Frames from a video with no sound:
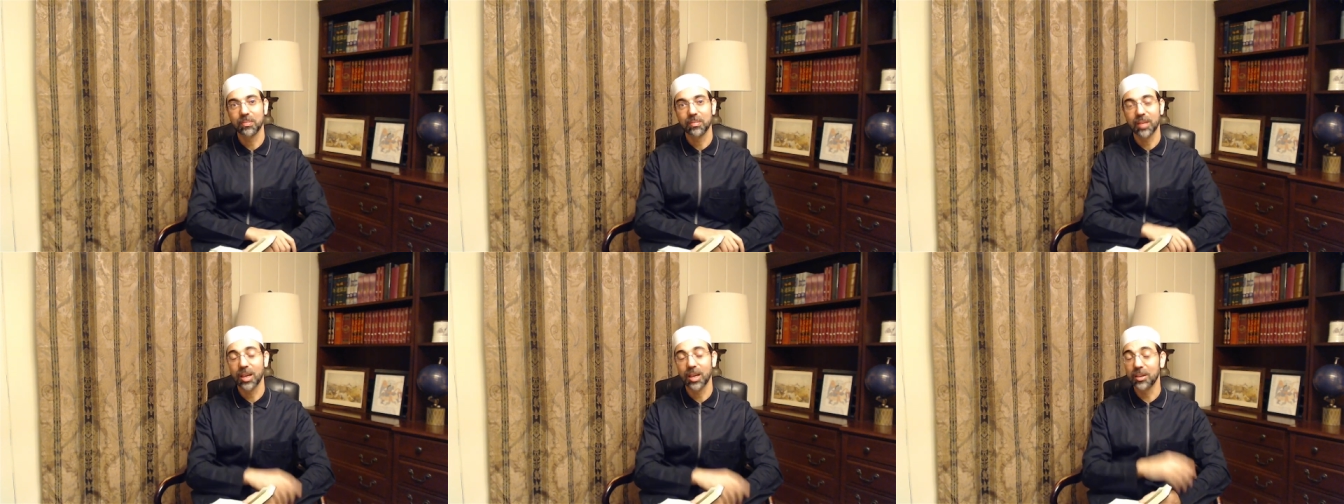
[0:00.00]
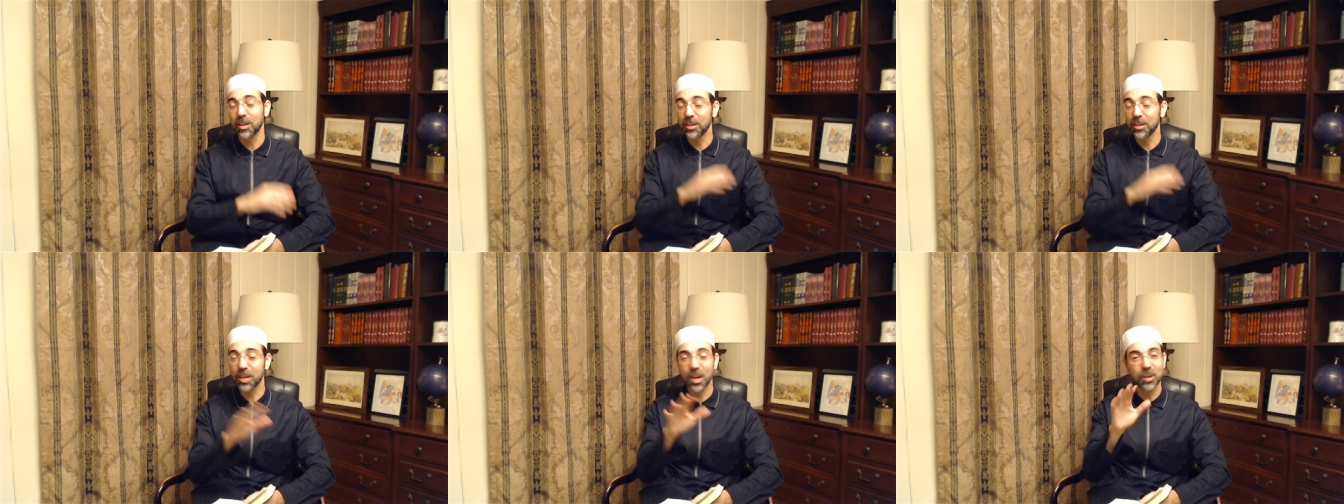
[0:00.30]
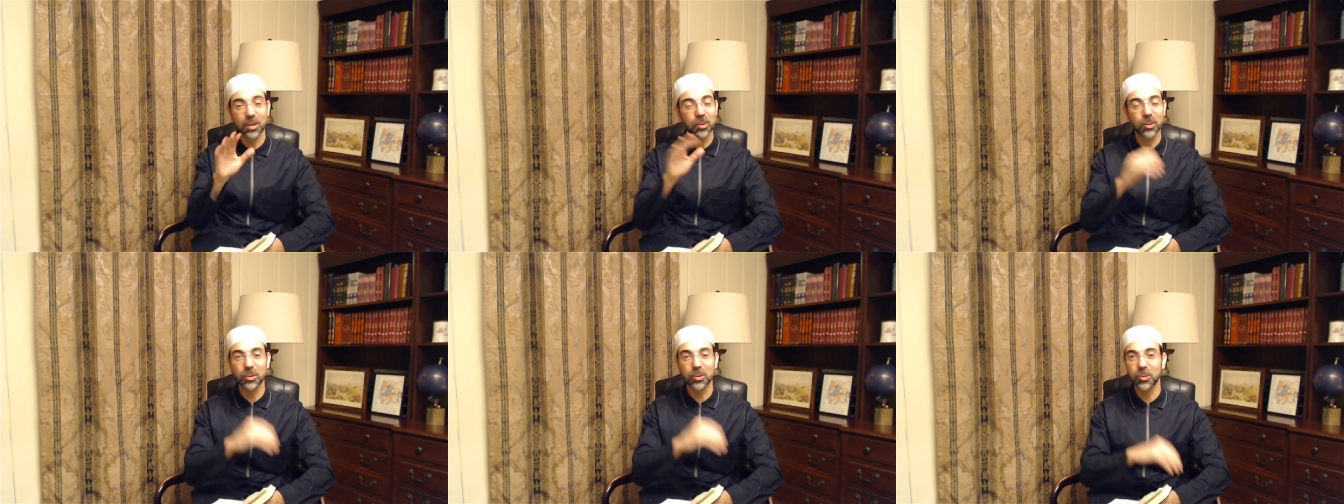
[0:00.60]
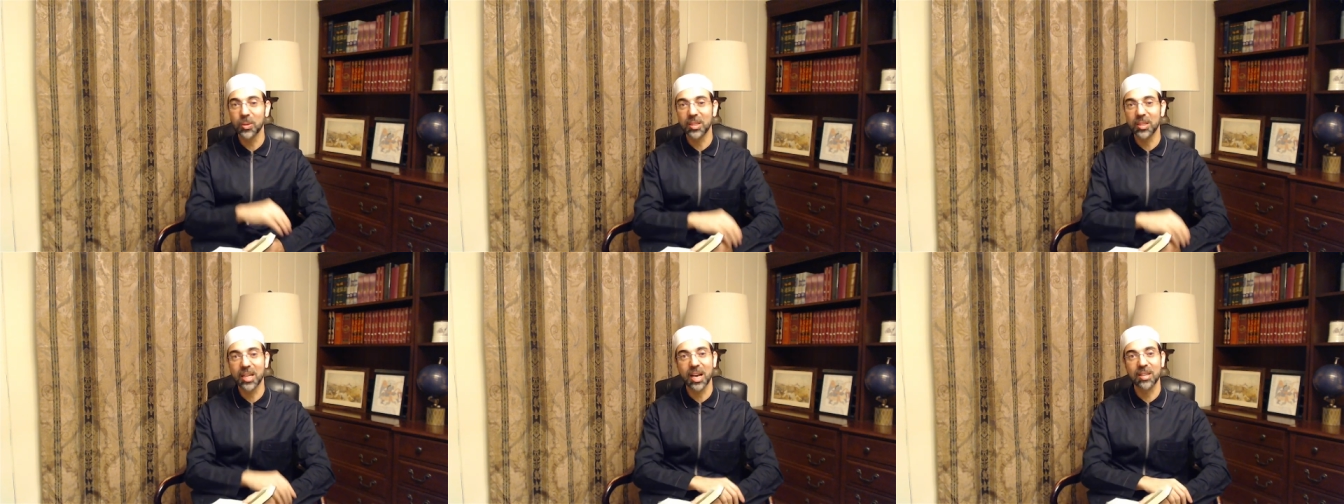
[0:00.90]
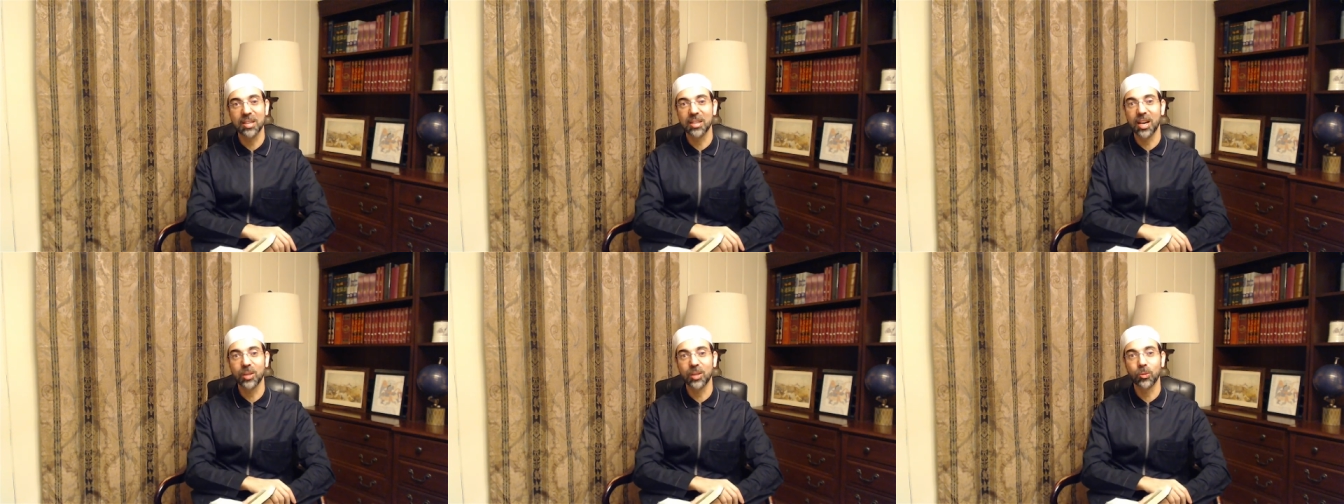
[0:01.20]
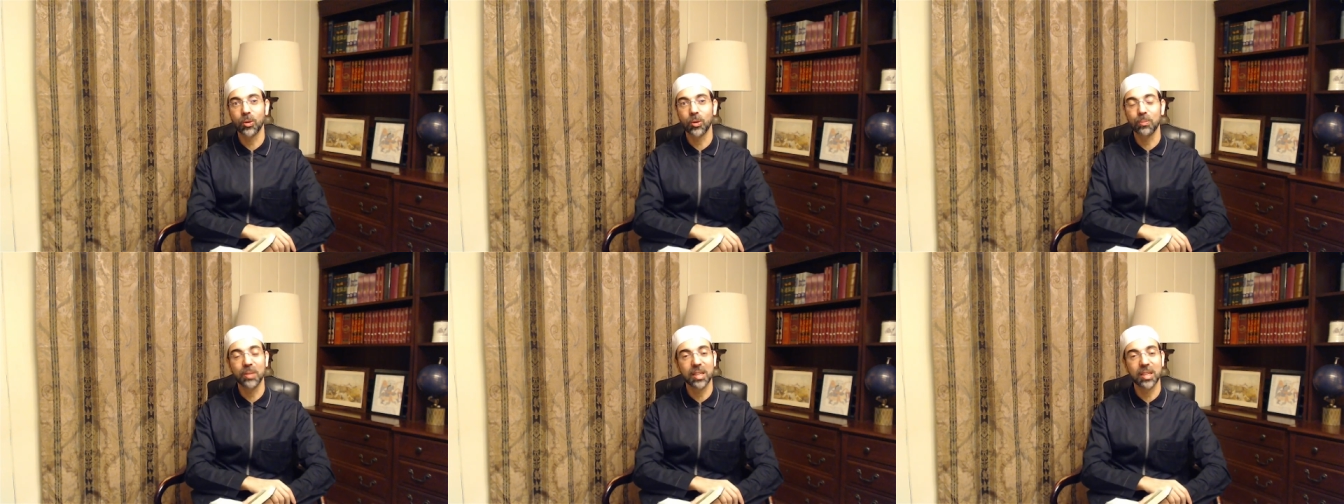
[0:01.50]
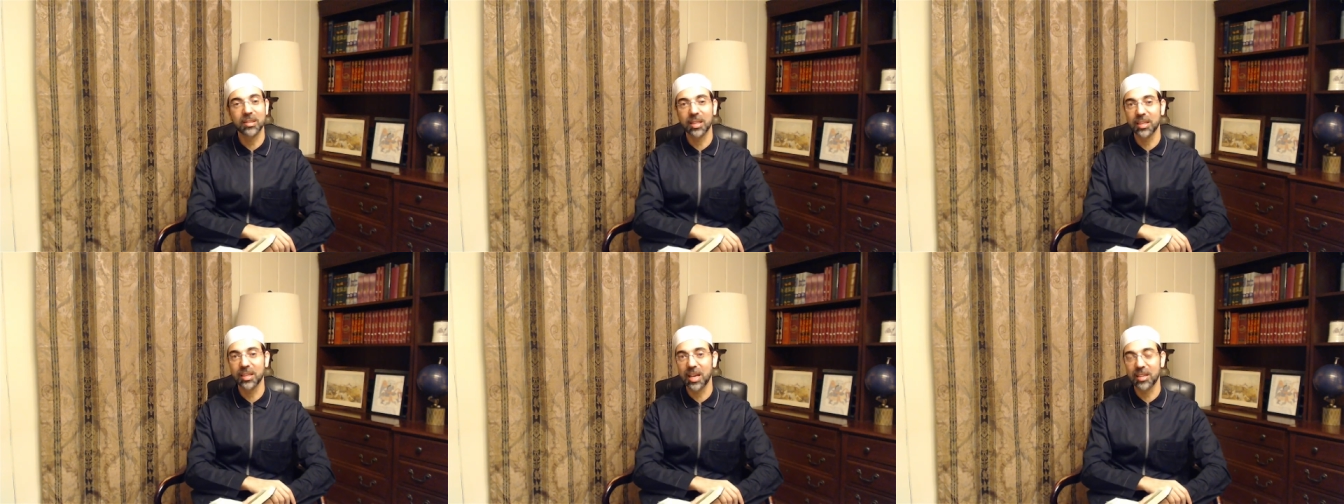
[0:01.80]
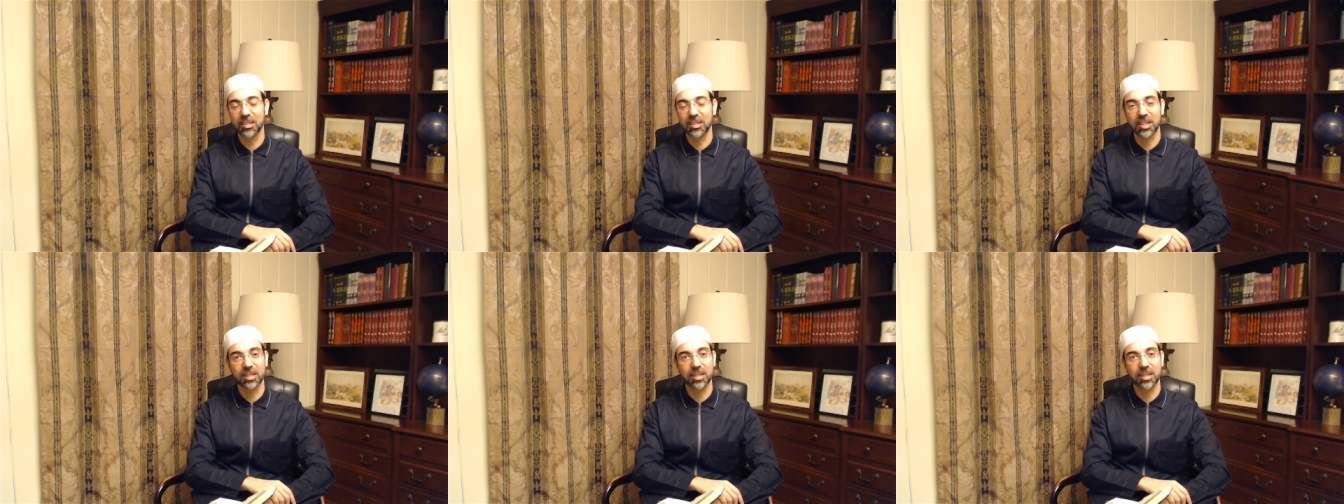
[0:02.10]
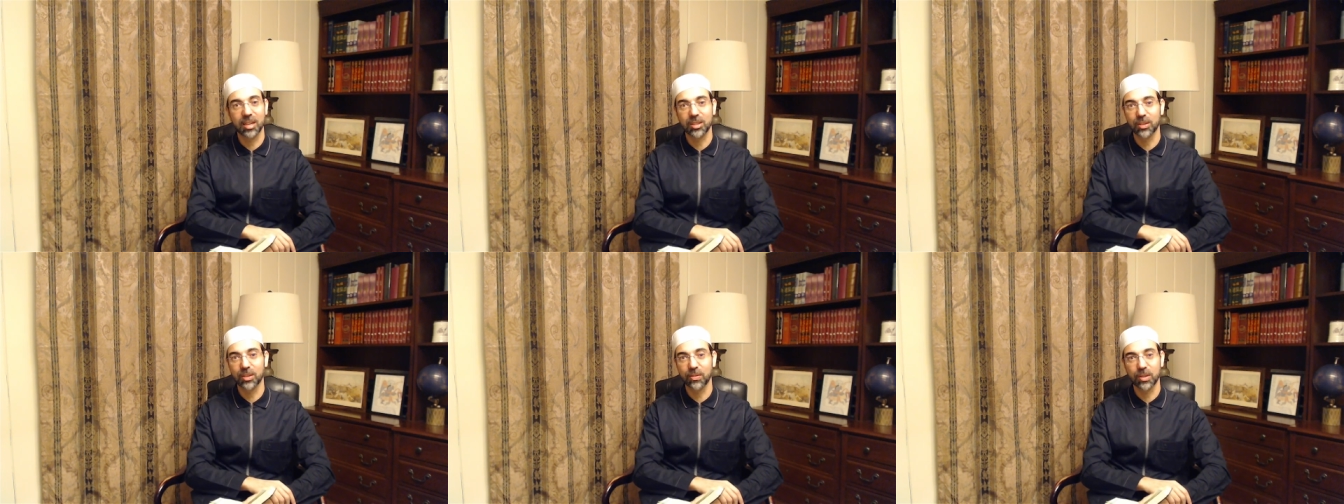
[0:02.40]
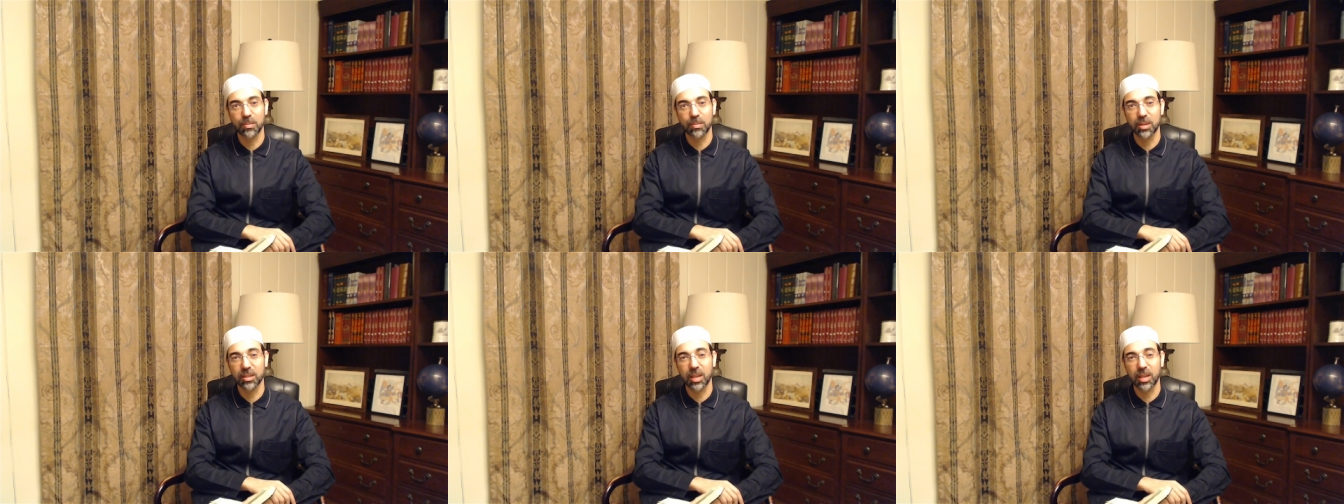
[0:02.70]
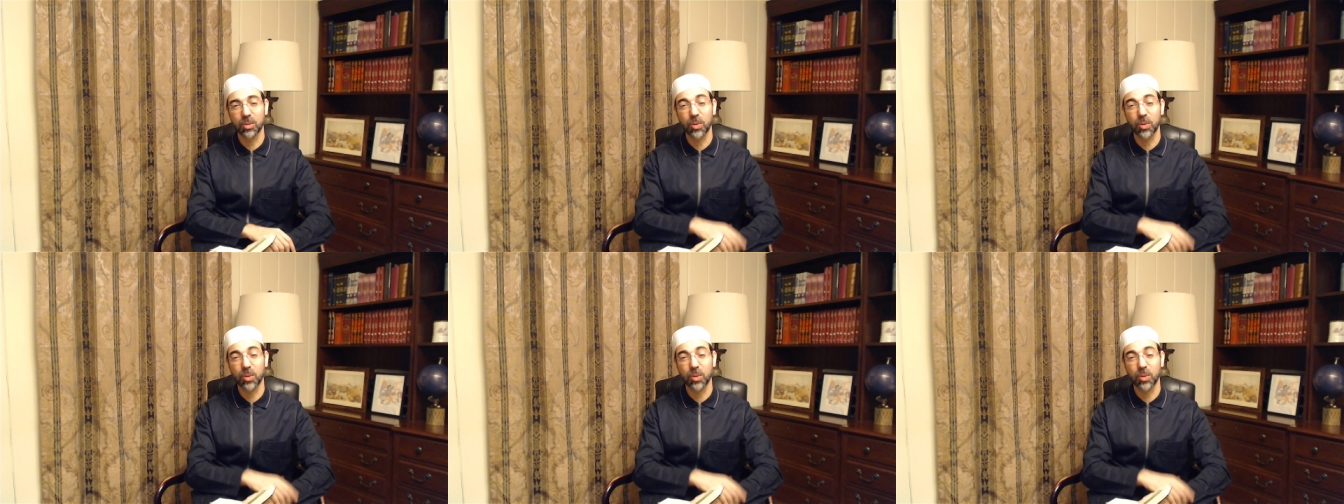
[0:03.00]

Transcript: And Allah knows when that night will be in the last 10 nights of Ramadan.